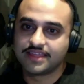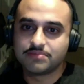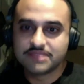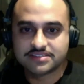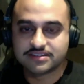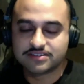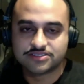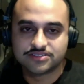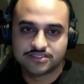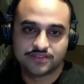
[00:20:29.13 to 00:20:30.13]

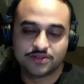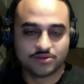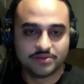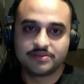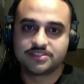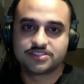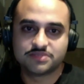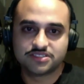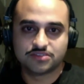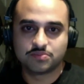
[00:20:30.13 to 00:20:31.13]
misunderstood this film, or maybe just
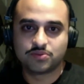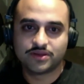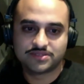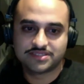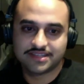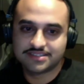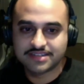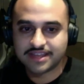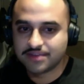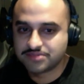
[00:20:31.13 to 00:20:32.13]
missed the point, was that
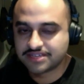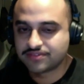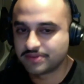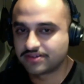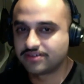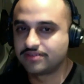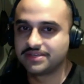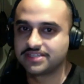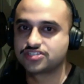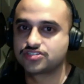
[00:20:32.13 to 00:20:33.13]
it was never about her
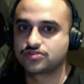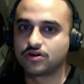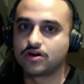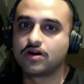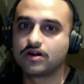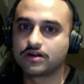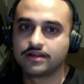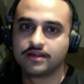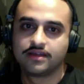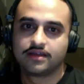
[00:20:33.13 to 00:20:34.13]
being strong
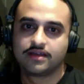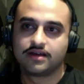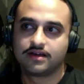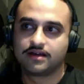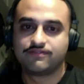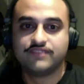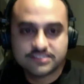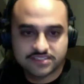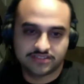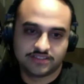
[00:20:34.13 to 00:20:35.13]

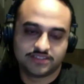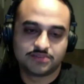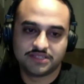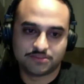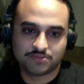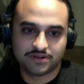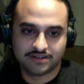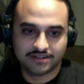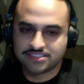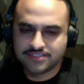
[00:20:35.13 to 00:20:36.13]
physically to beat the predator.
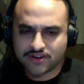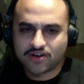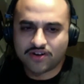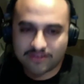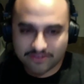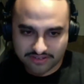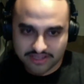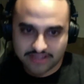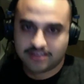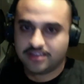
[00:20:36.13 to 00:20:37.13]
Because even Arnold,
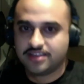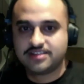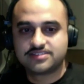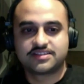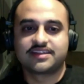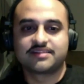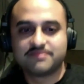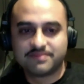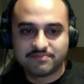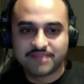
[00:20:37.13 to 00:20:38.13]
in his like
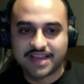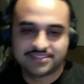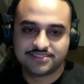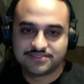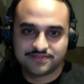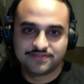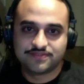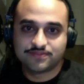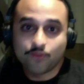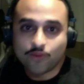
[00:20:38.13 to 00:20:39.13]
massive
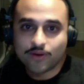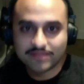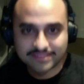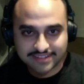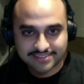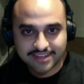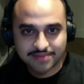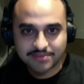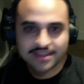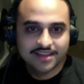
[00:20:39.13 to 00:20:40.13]
form at that time,
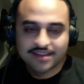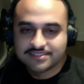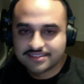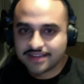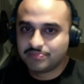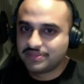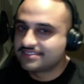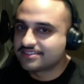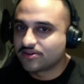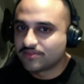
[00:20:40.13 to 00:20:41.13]
did not beat
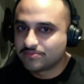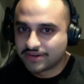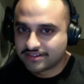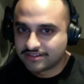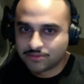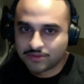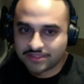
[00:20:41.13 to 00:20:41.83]
the predator with